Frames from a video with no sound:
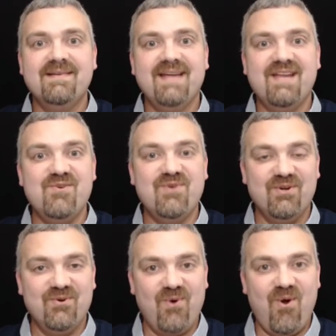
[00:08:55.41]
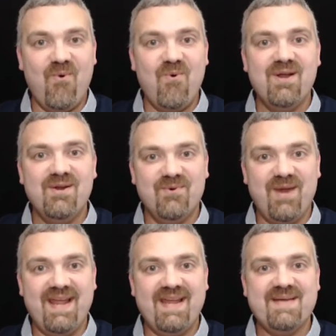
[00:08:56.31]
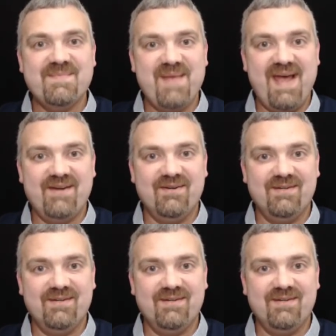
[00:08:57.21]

and you can grow gray matter.